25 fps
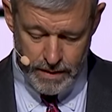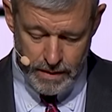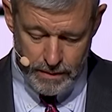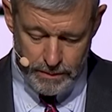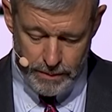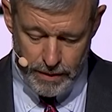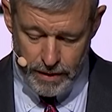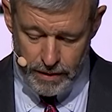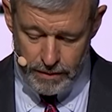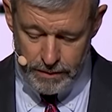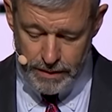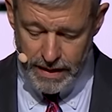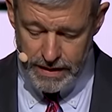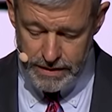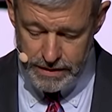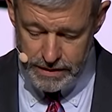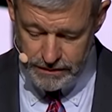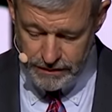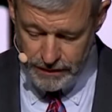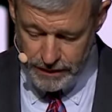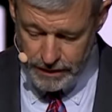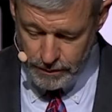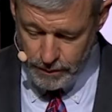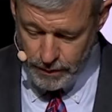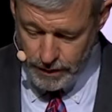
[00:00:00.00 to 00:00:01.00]
Paul writes,
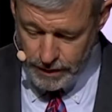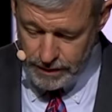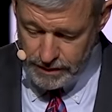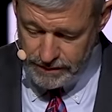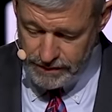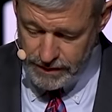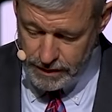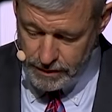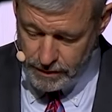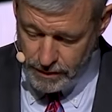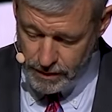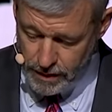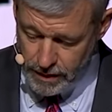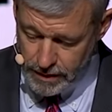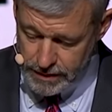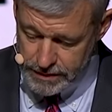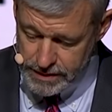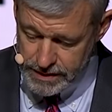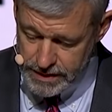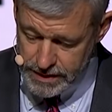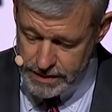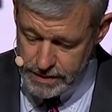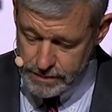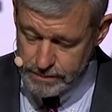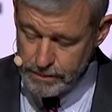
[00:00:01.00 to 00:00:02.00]
For the word of the
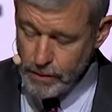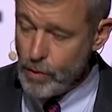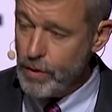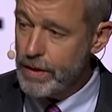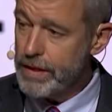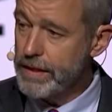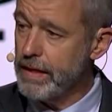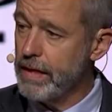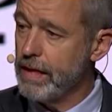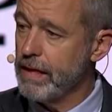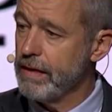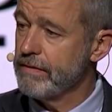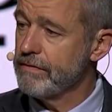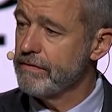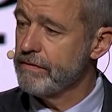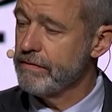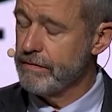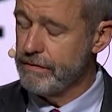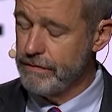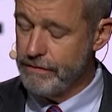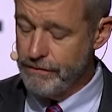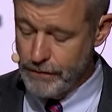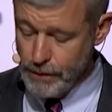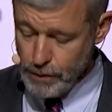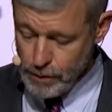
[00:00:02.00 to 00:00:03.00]
cross is moria,
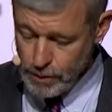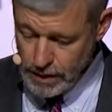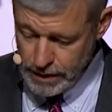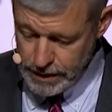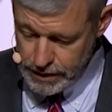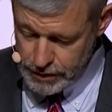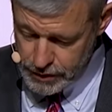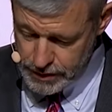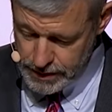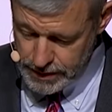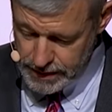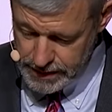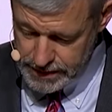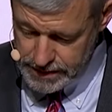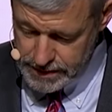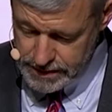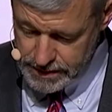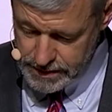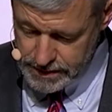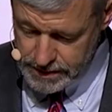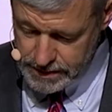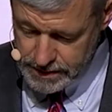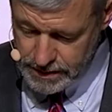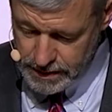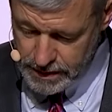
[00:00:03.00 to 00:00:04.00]

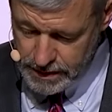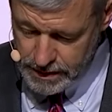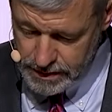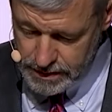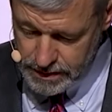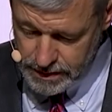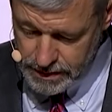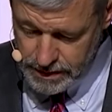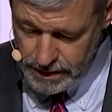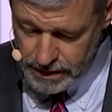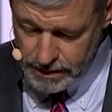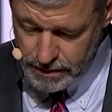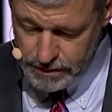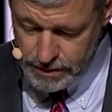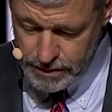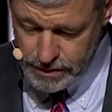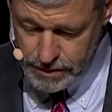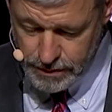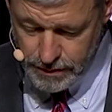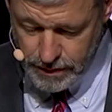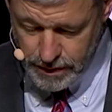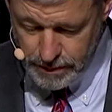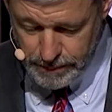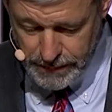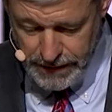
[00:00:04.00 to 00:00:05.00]
foolishness to those
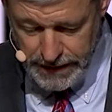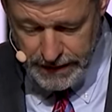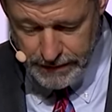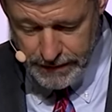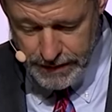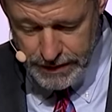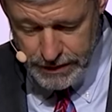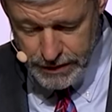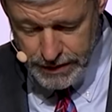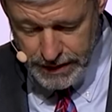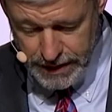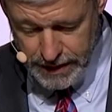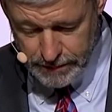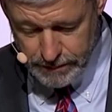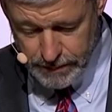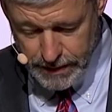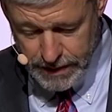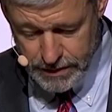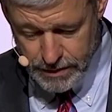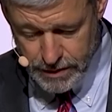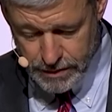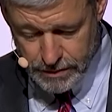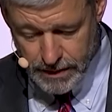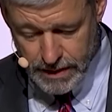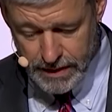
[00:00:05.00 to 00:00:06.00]
who are perishing,
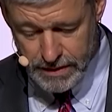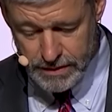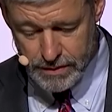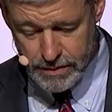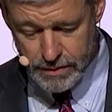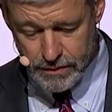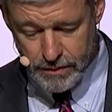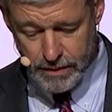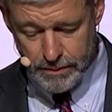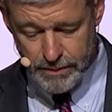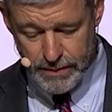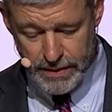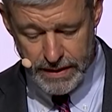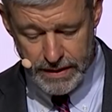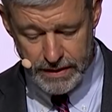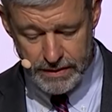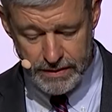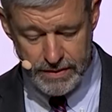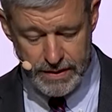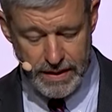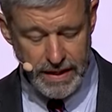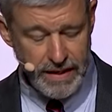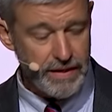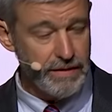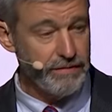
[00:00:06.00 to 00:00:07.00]
but to us who are being
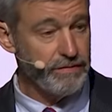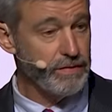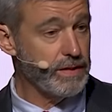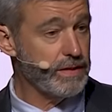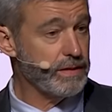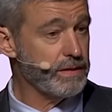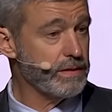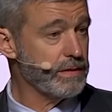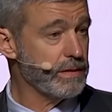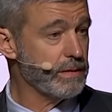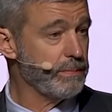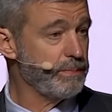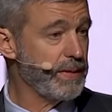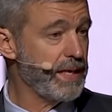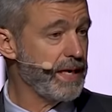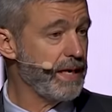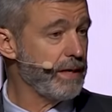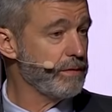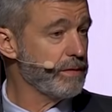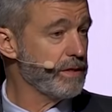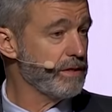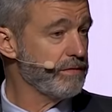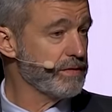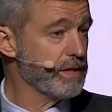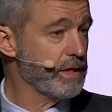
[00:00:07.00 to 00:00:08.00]
saved, it is the
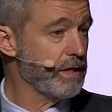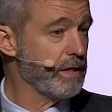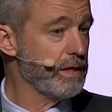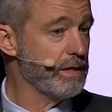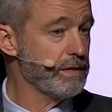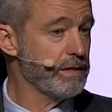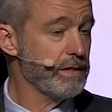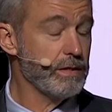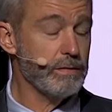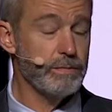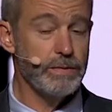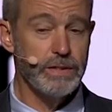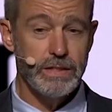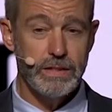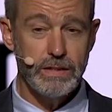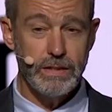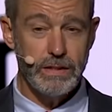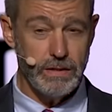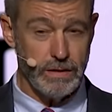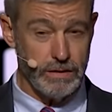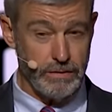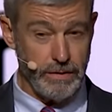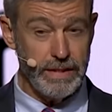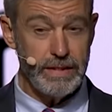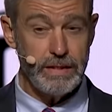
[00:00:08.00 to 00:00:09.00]
power of God. There we see
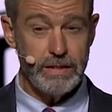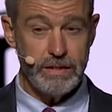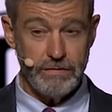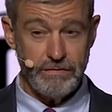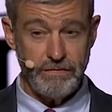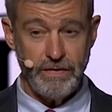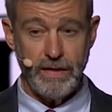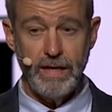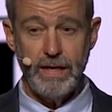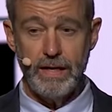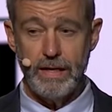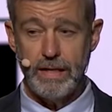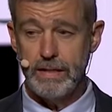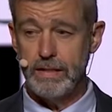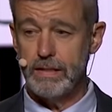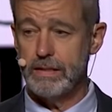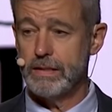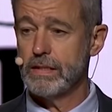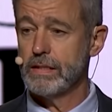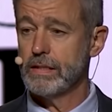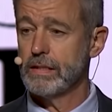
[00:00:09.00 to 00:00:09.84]
the great divide